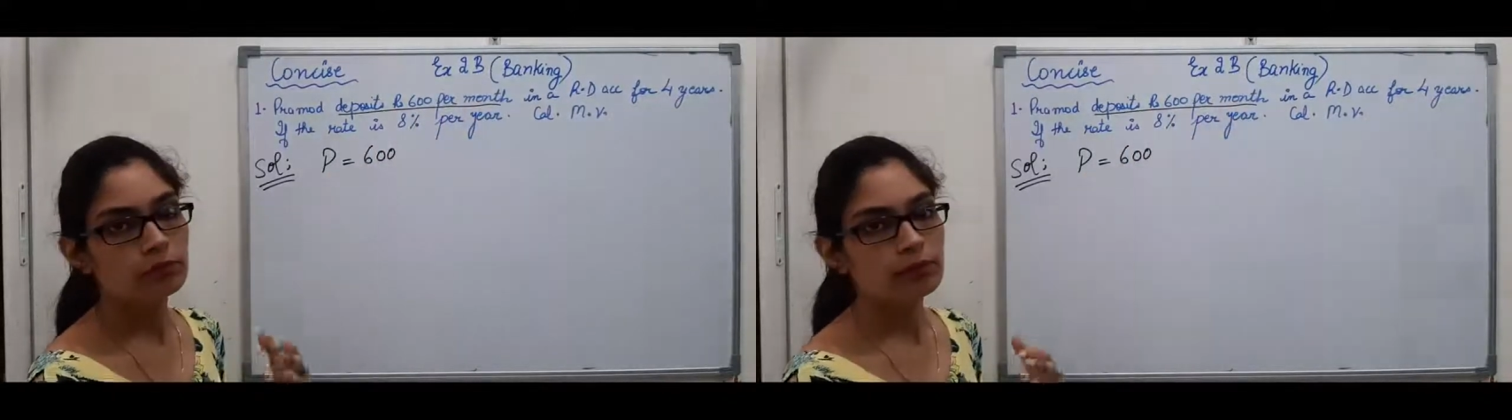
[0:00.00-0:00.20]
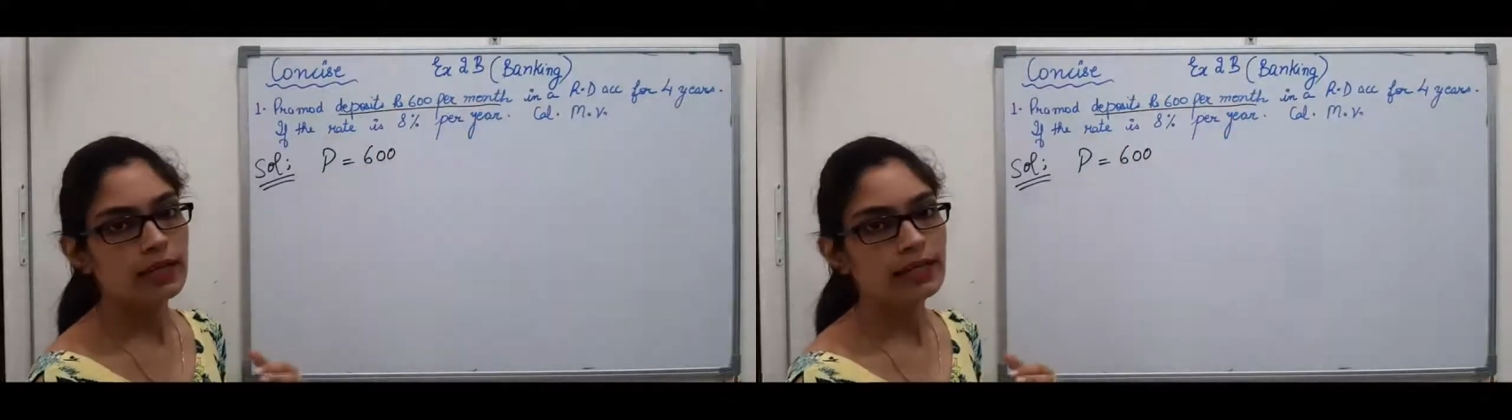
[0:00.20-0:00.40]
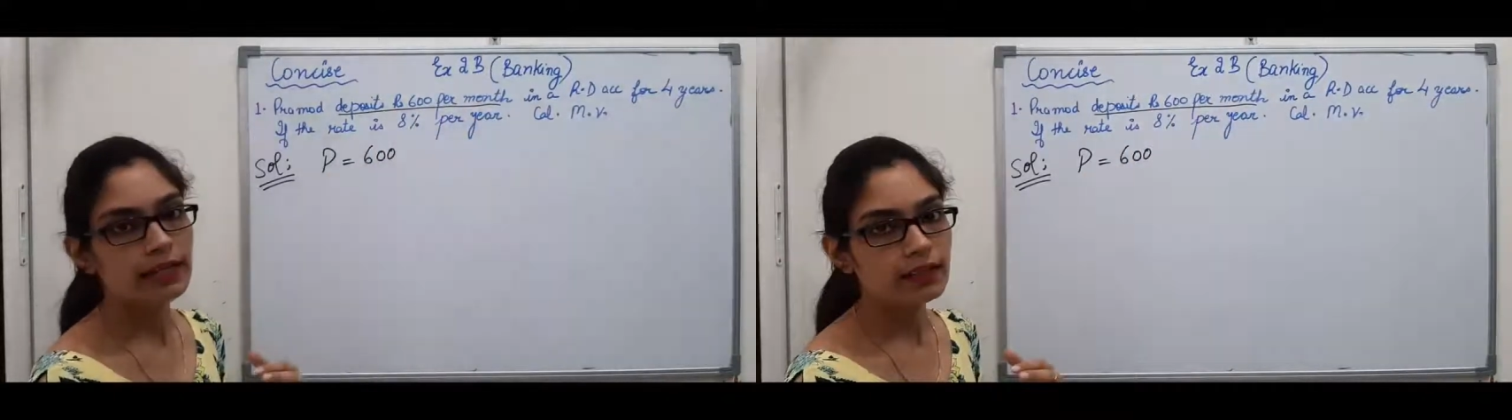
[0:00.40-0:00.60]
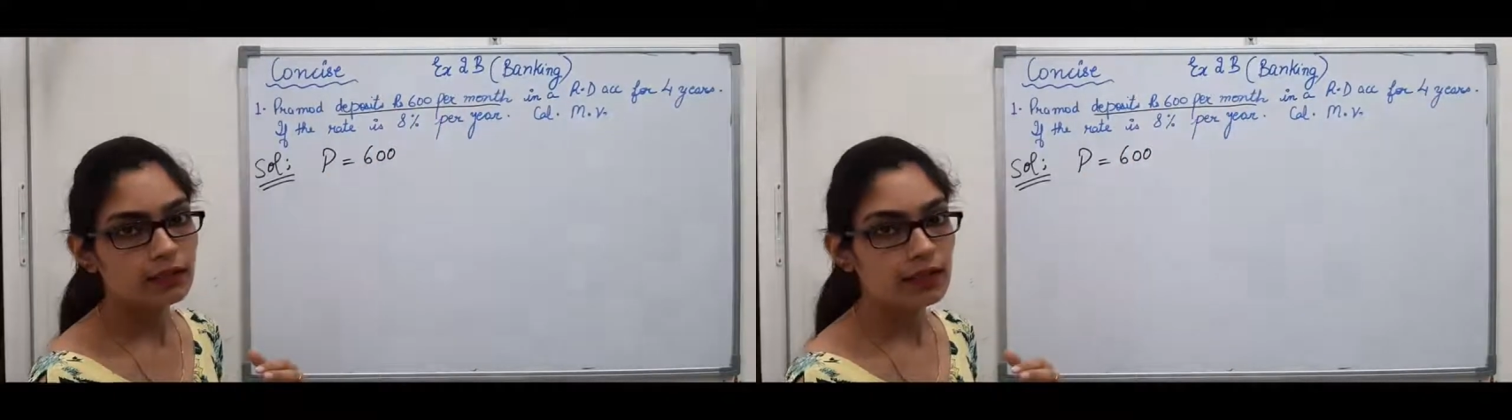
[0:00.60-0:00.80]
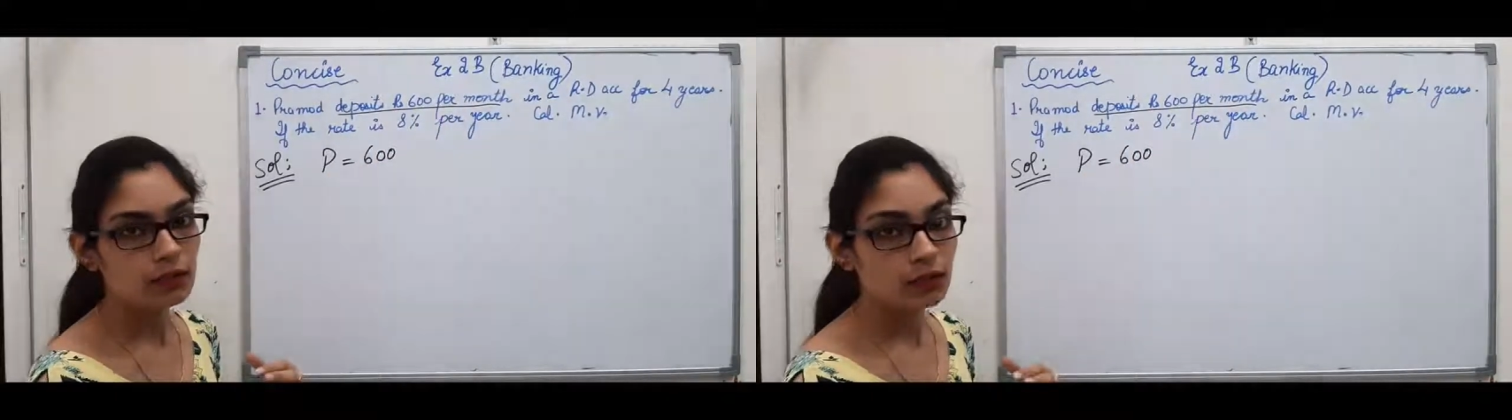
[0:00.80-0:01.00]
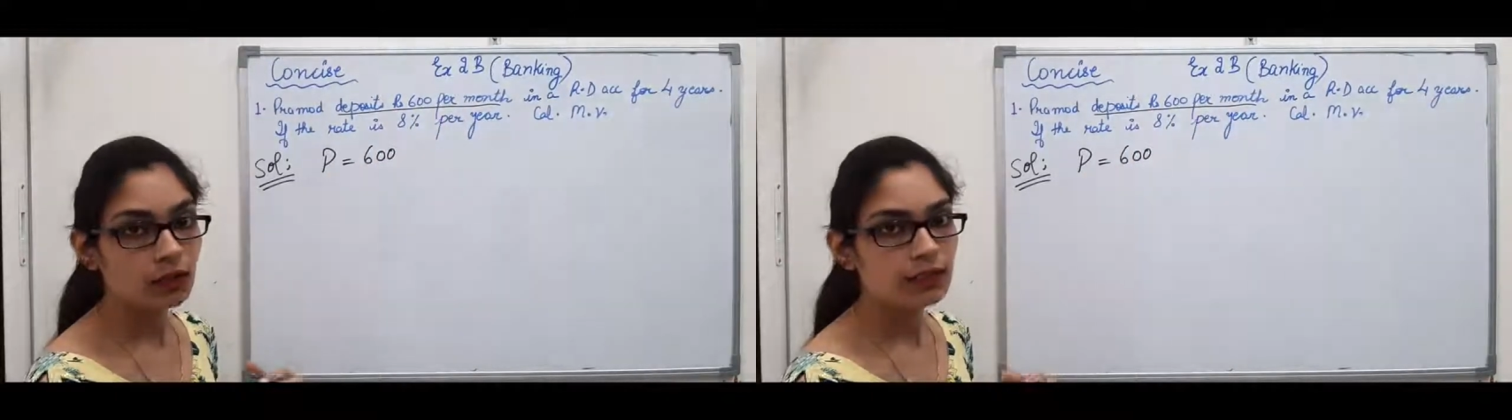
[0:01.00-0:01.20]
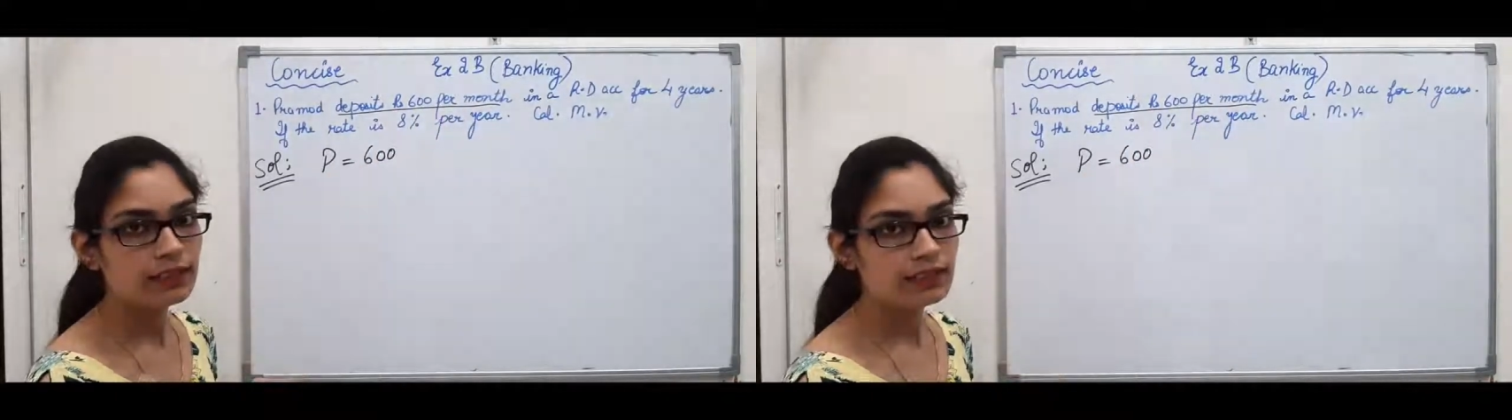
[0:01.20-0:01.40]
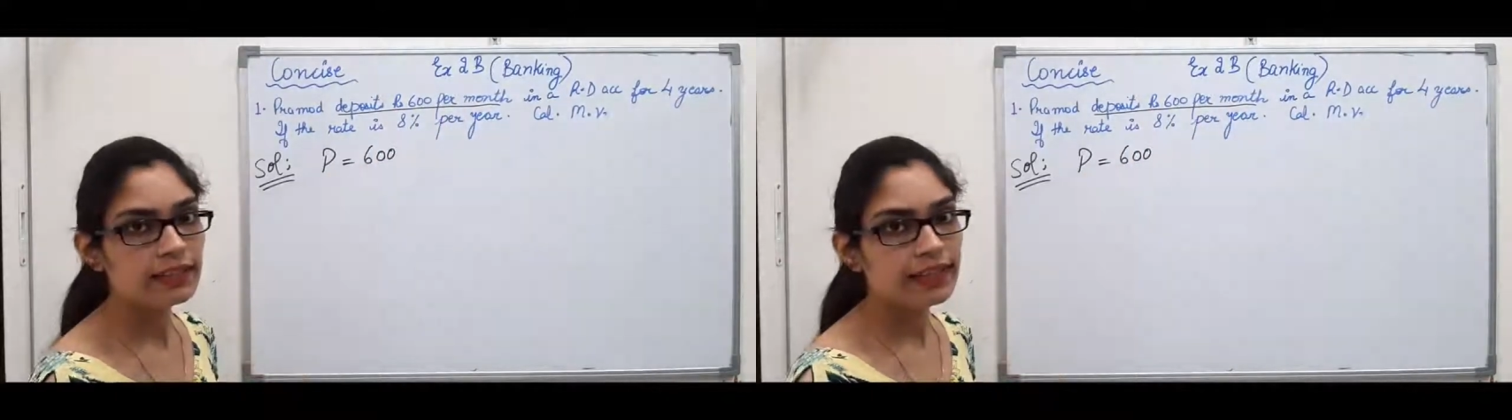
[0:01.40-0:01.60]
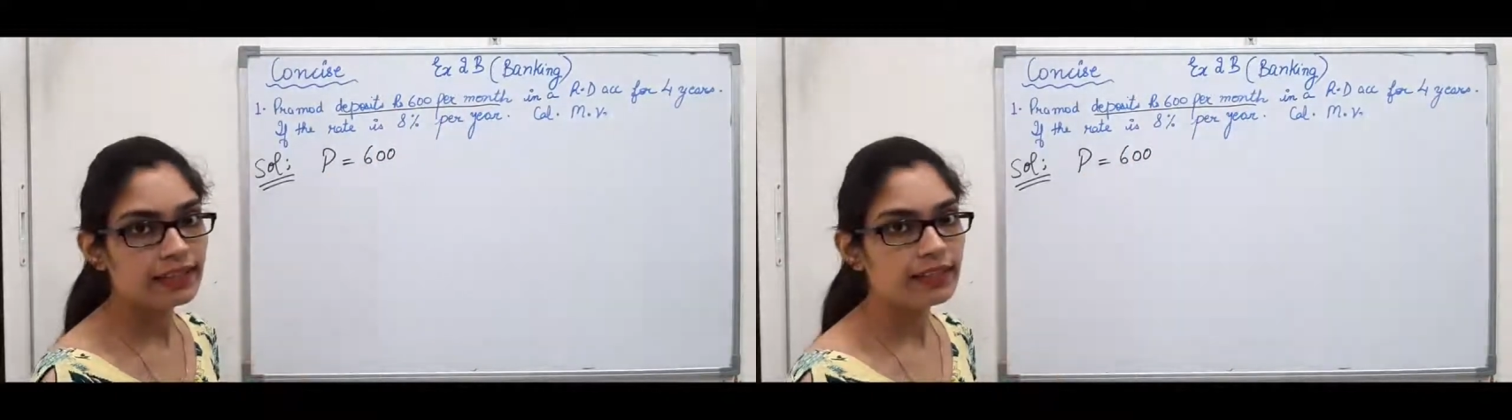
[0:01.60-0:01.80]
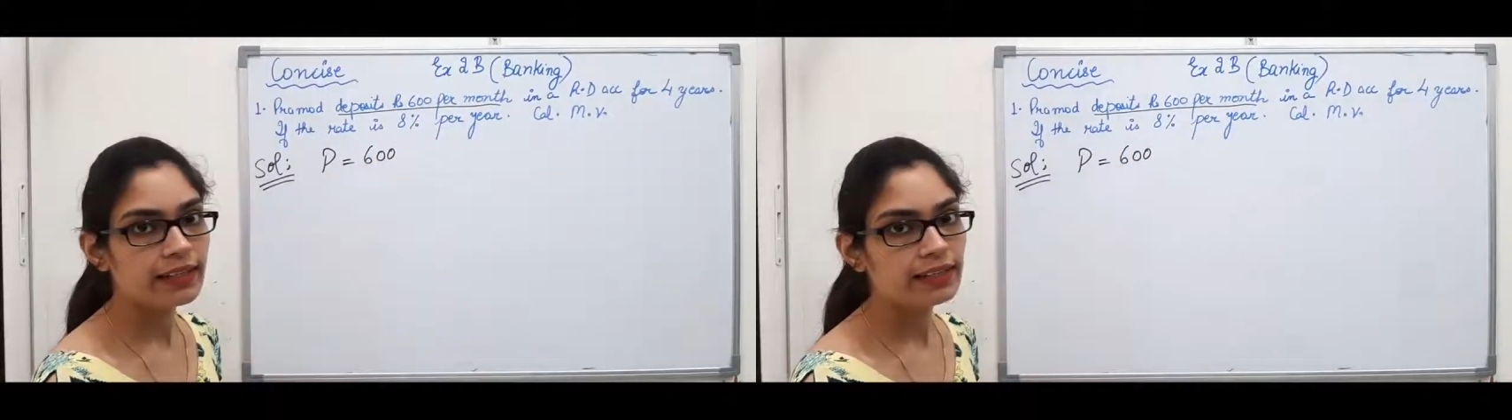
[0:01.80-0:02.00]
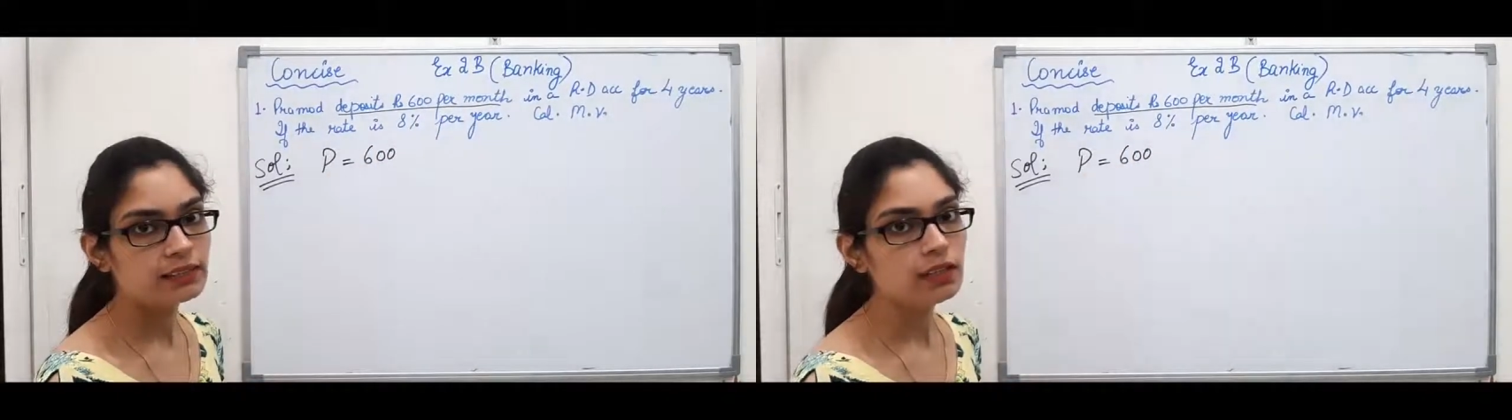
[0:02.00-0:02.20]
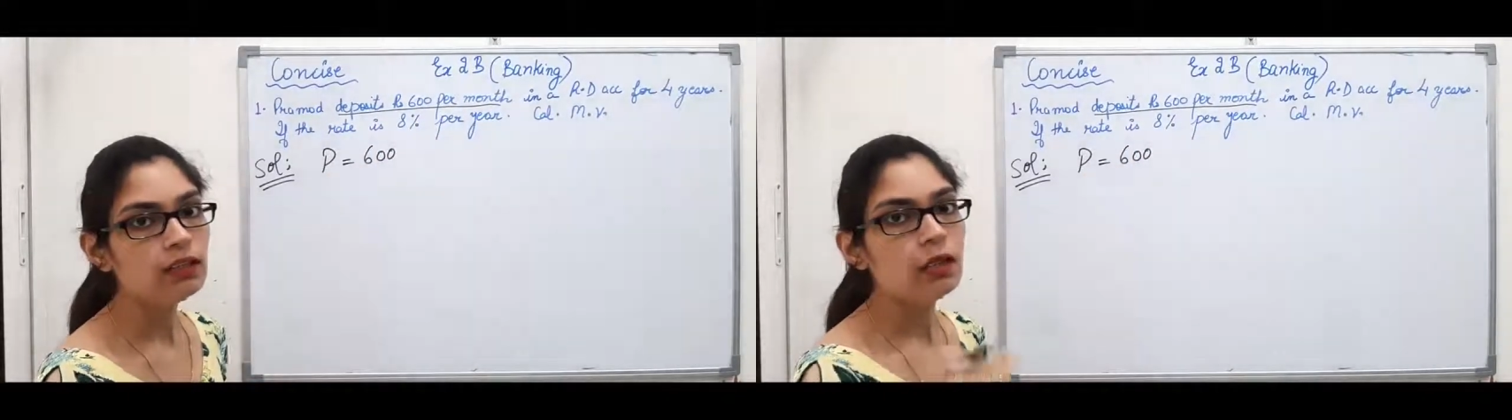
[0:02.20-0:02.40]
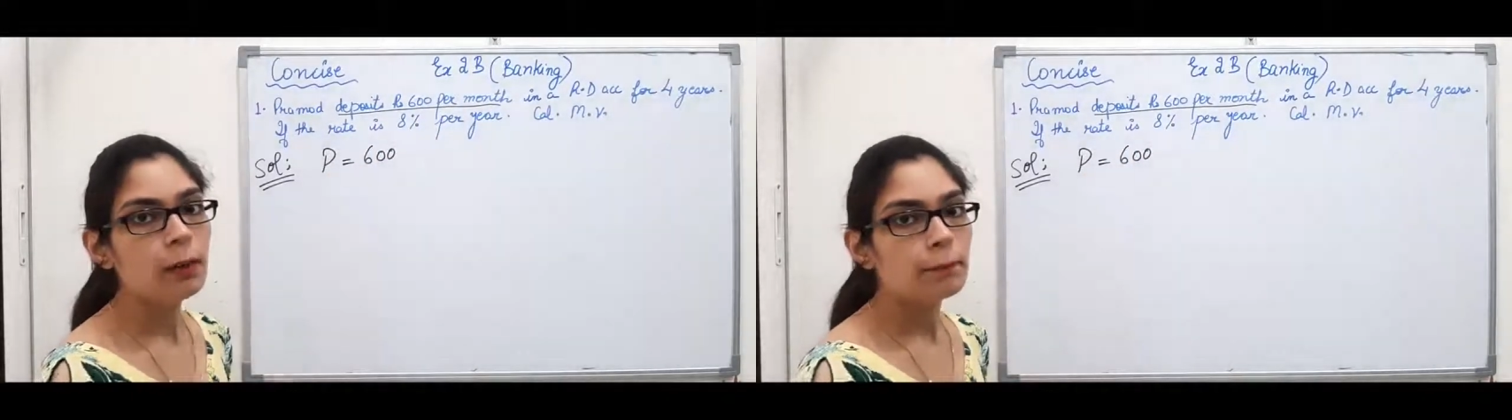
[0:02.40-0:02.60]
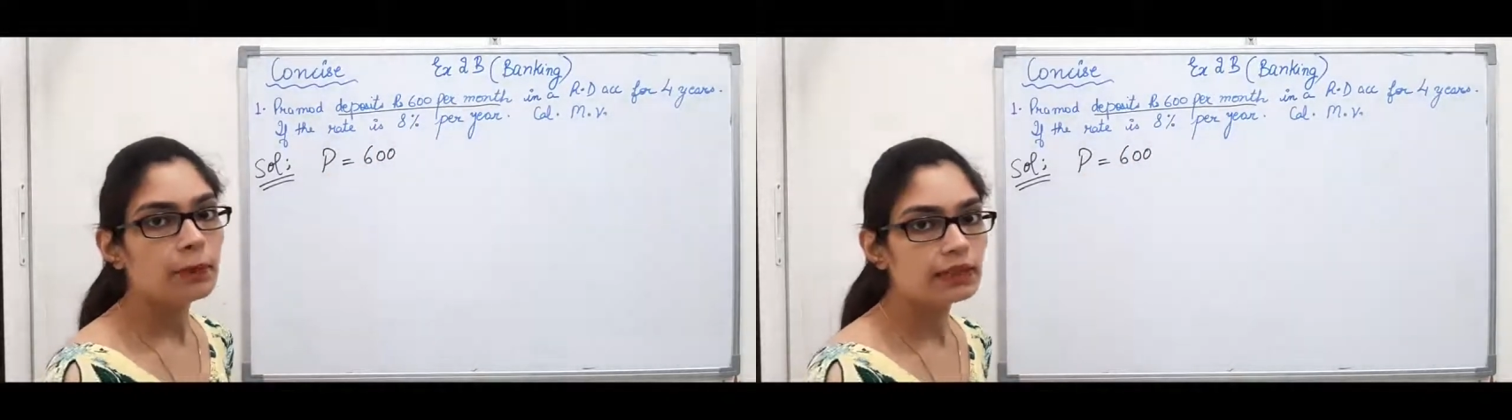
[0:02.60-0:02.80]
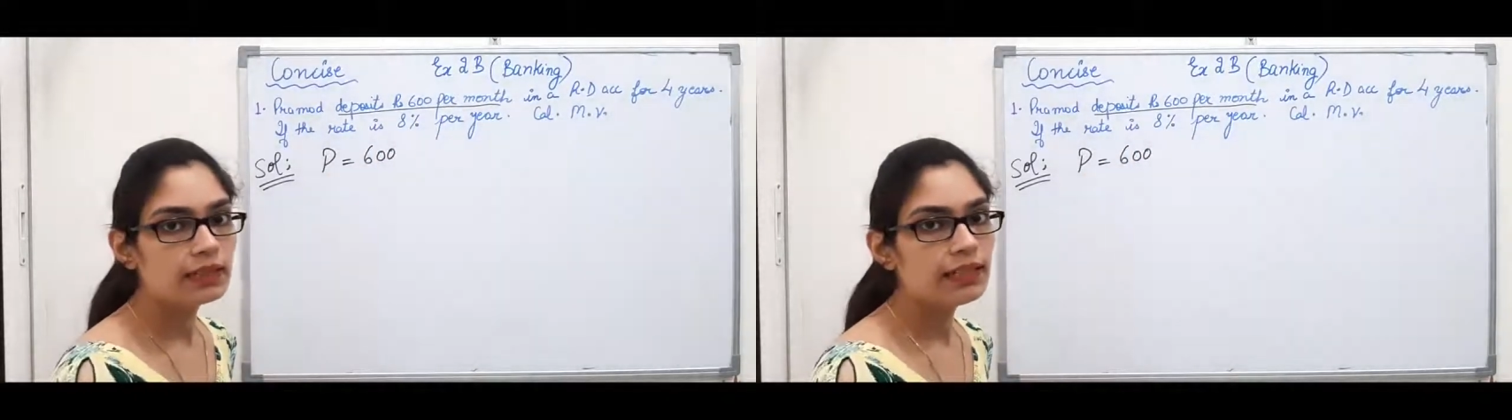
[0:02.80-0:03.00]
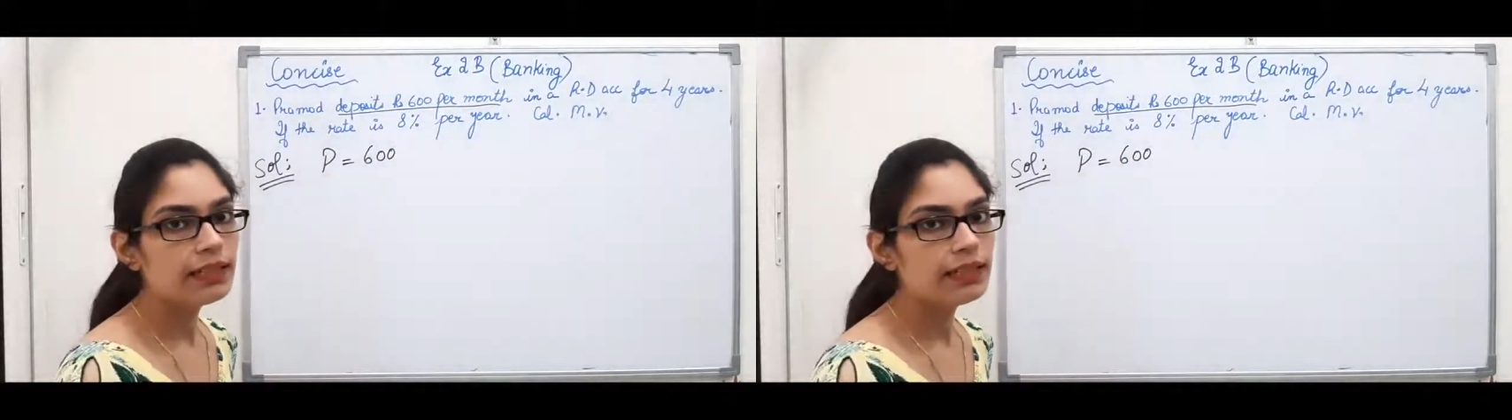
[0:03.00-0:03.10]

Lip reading: Let's take it as a monthly